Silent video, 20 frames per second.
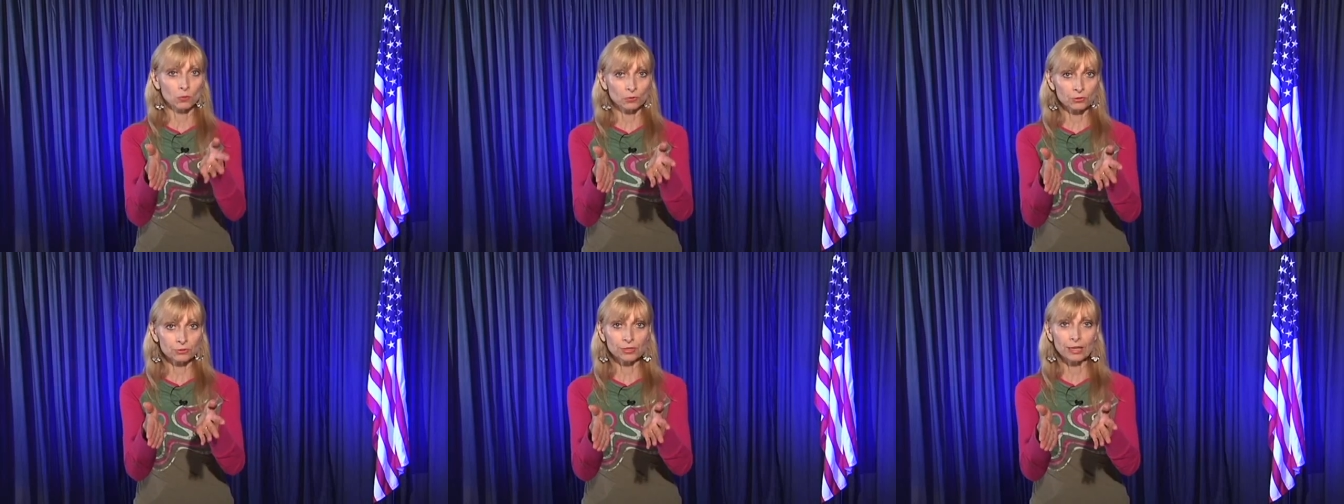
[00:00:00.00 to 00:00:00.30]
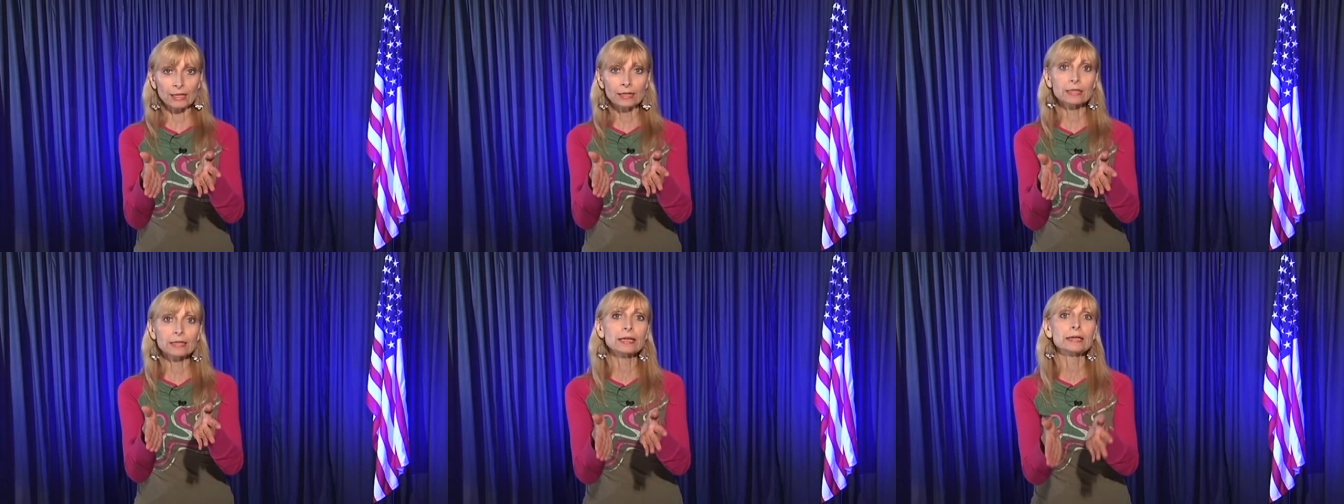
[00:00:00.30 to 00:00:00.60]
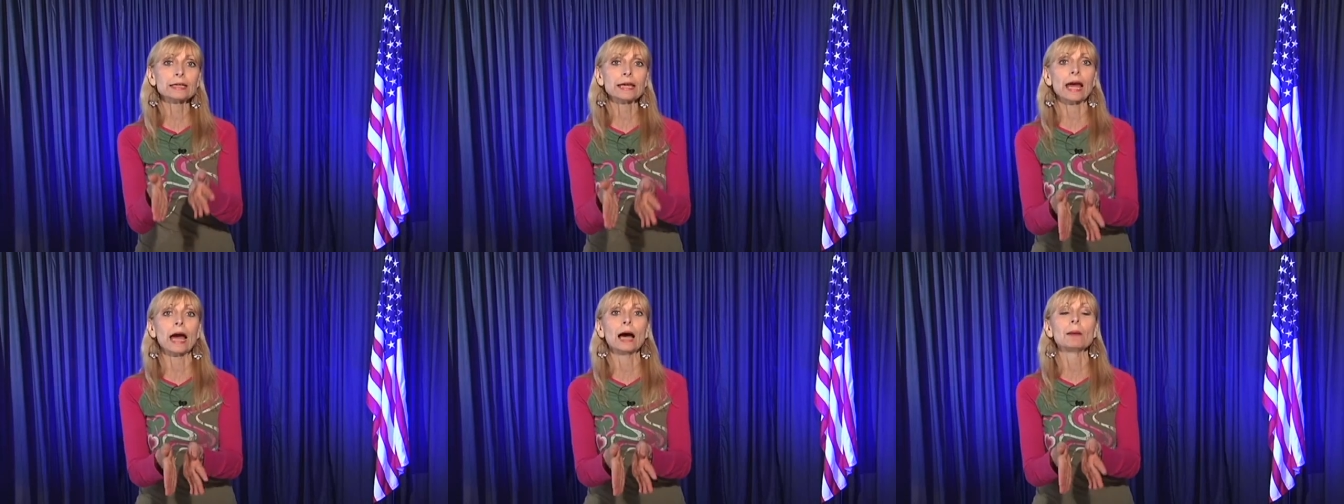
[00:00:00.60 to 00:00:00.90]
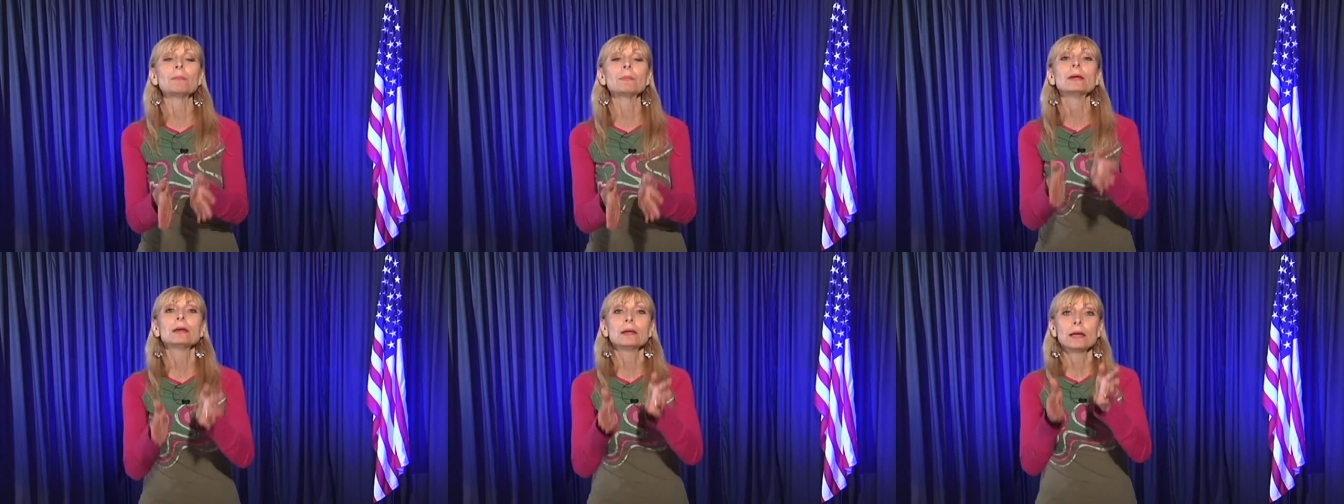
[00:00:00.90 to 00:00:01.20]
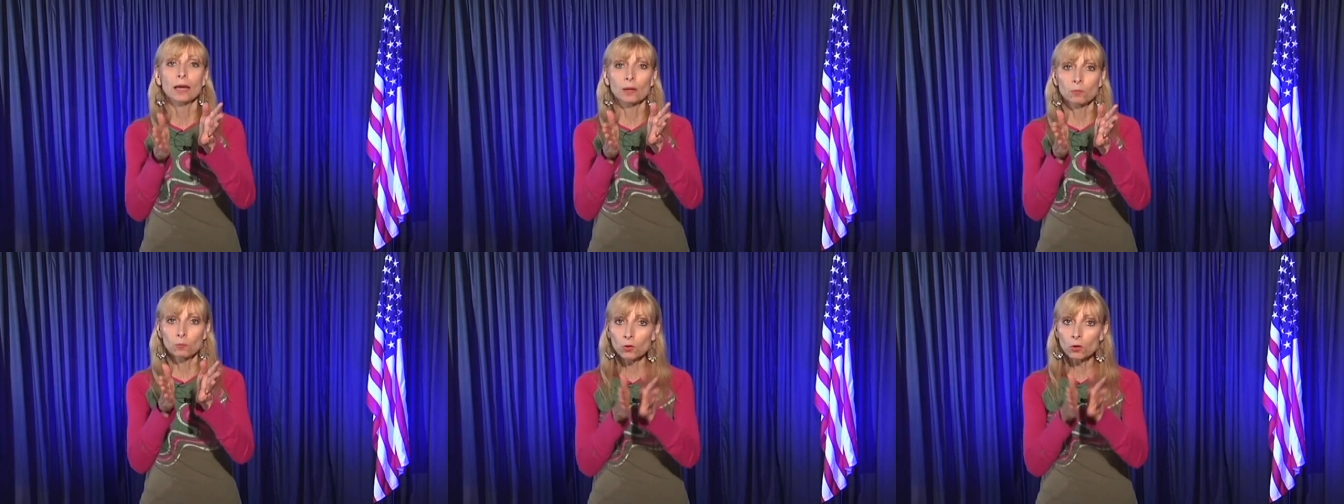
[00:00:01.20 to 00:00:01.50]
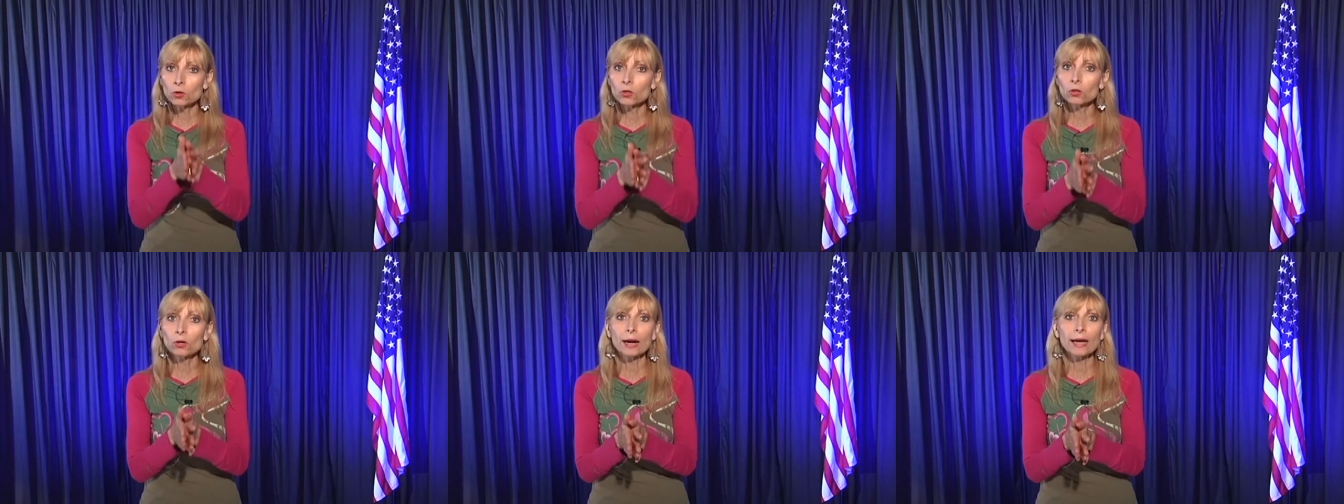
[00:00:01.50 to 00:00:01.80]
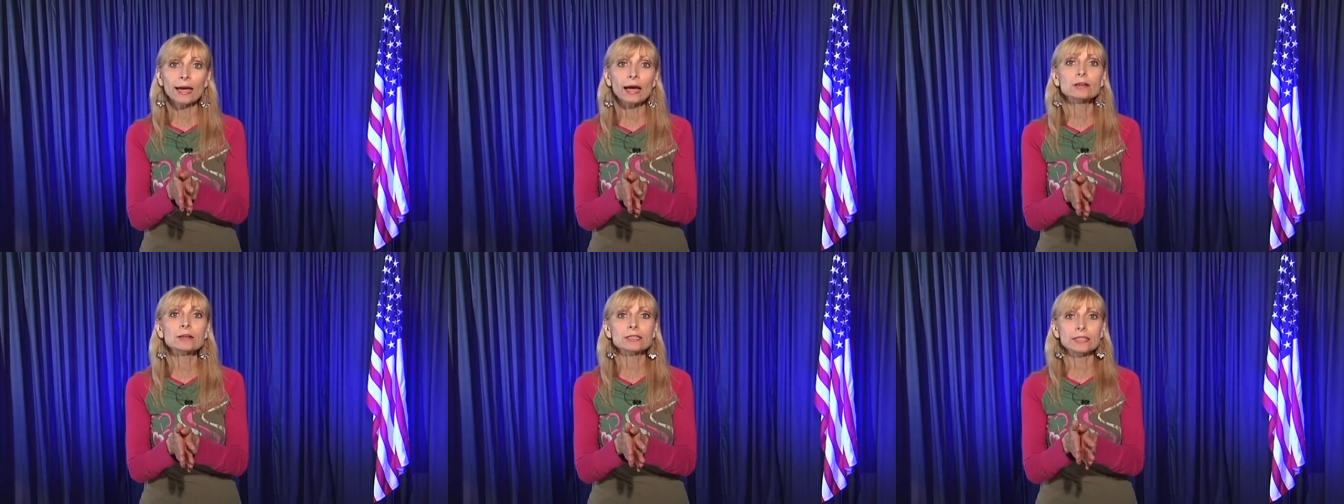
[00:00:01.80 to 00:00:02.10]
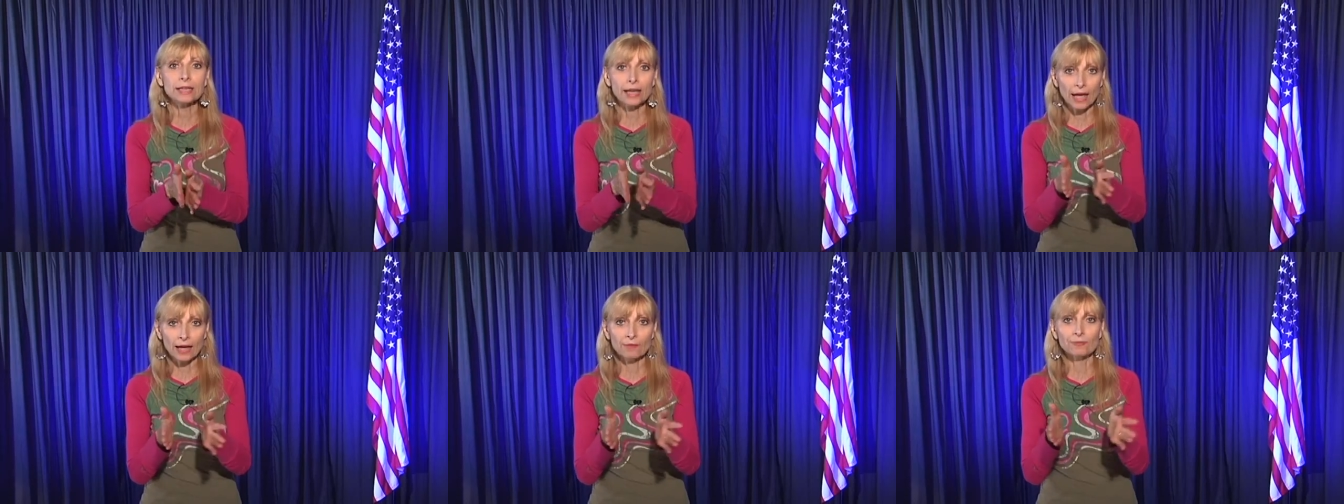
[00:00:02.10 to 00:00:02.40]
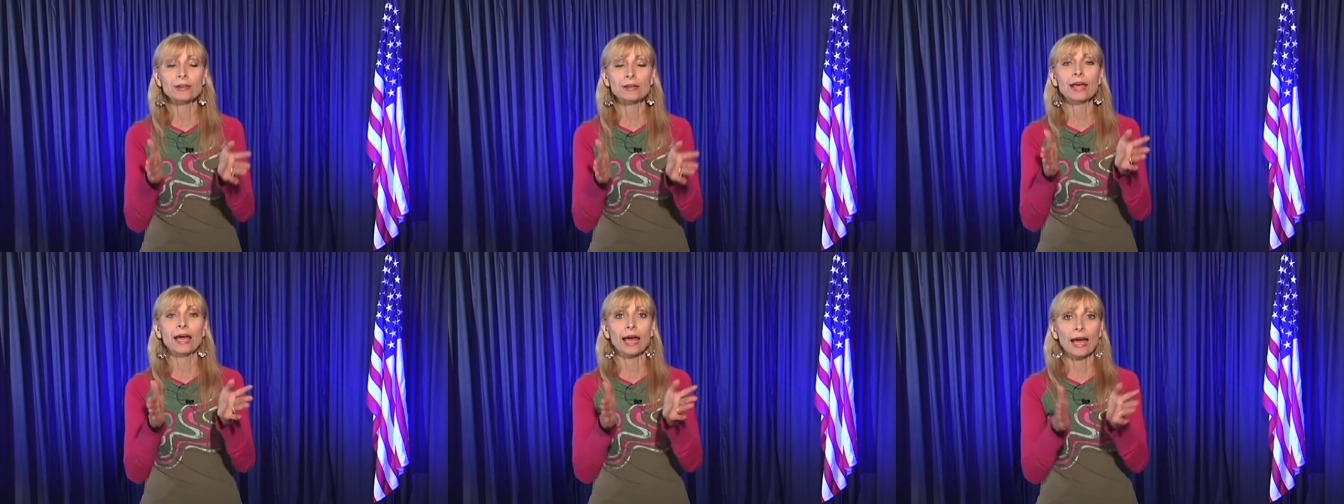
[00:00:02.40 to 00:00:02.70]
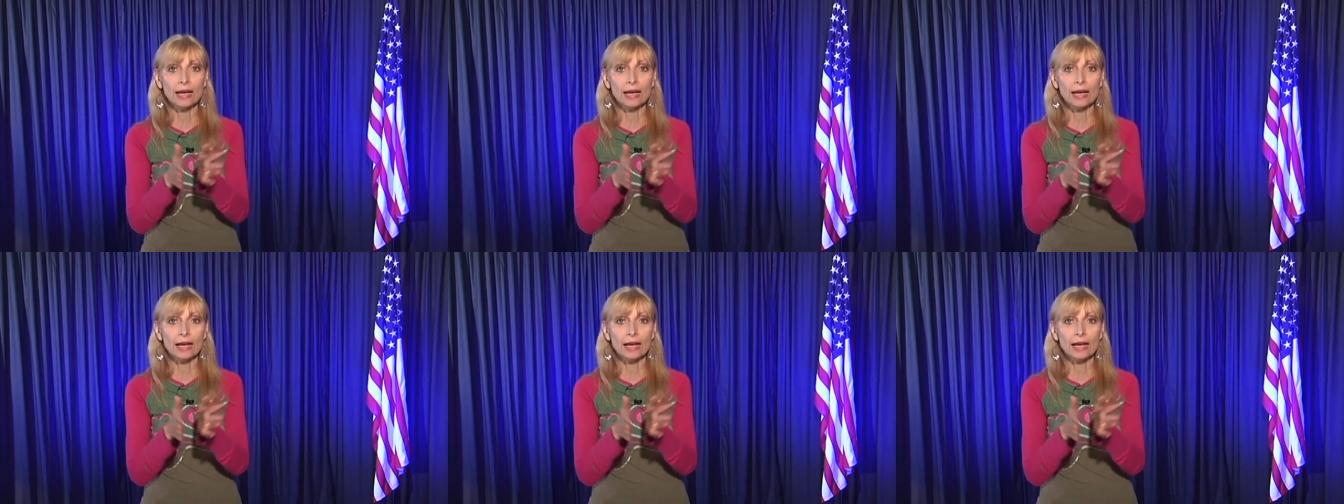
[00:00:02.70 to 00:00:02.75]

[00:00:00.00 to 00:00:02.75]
we'll stand in the gap and we'll cry out to heaven,